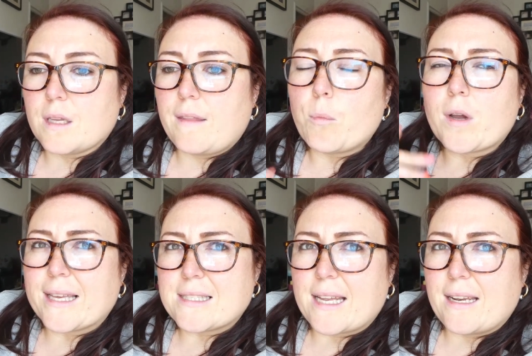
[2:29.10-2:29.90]
they won't
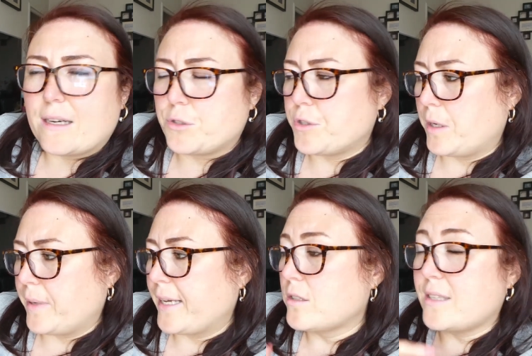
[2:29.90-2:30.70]
get sent out straight
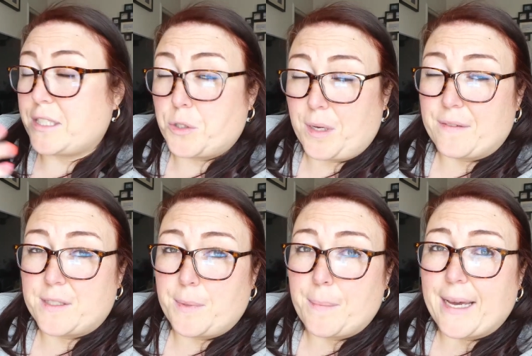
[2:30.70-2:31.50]
away because they do have
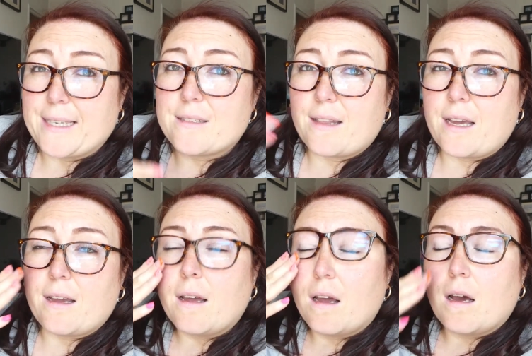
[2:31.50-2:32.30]
to be made.
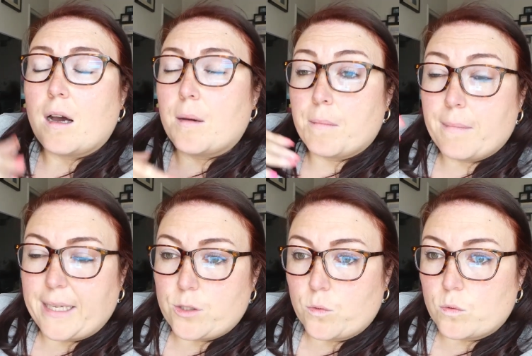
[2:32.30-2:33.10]
They're um,
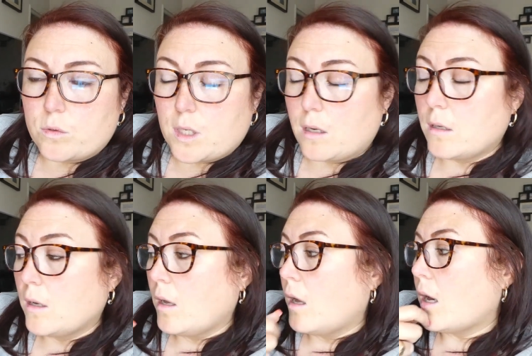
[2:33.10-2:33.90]
made to order.
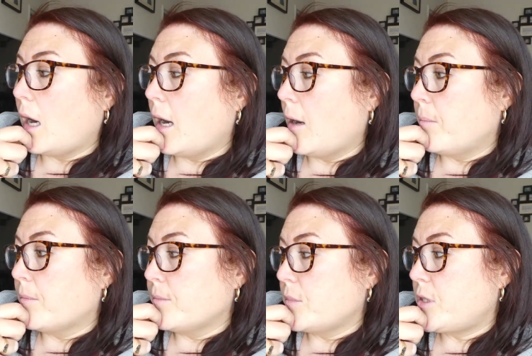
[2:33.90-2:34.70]

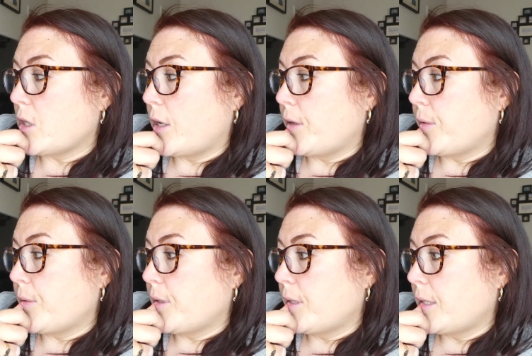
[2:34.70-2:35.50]
Um,
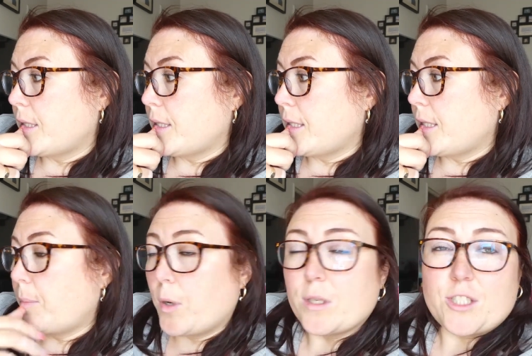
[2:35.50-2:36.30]
so
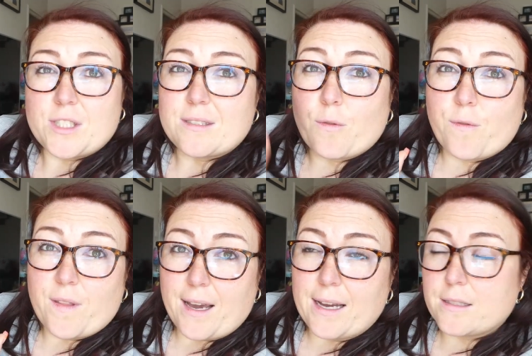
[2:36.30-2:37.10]
apologies
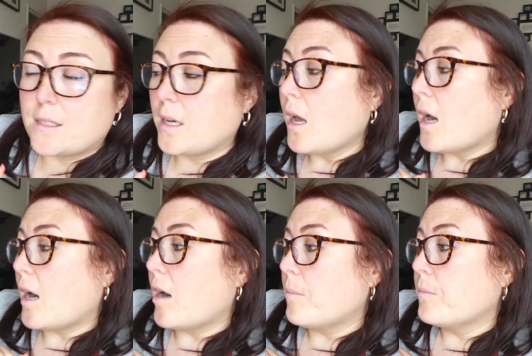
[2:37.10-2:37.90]
for that.
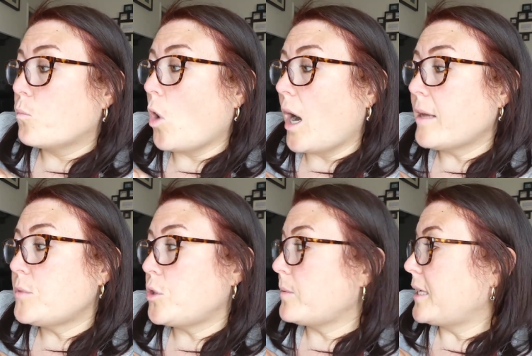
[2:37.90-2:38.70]
Um, what
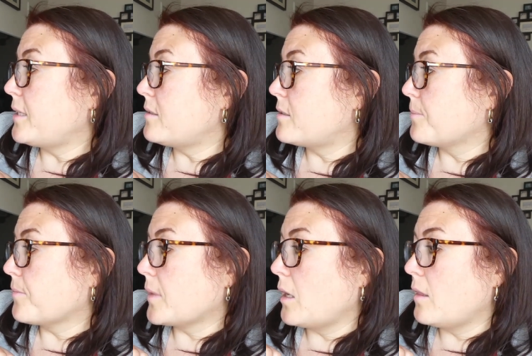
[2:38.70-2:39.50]
I'm doing is
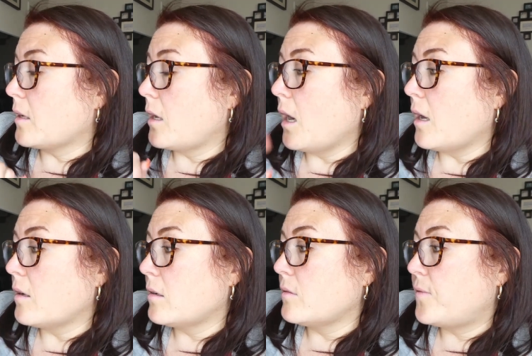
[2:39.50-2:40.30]
the cut
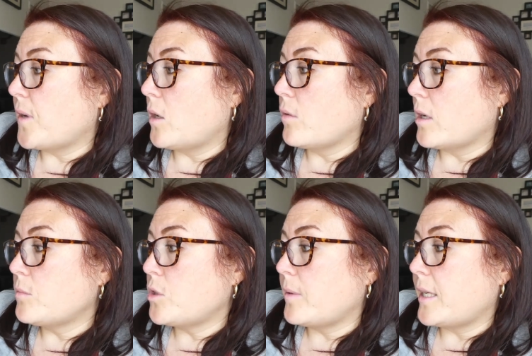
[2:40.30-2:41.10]
file that
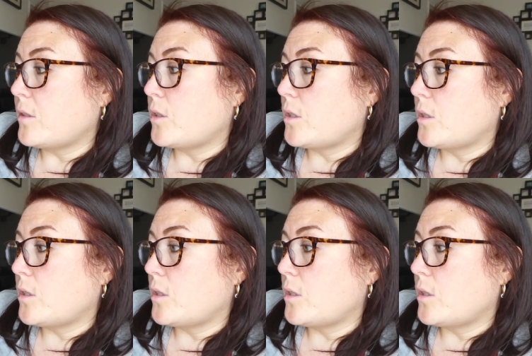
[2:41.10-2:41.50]
I'm doing,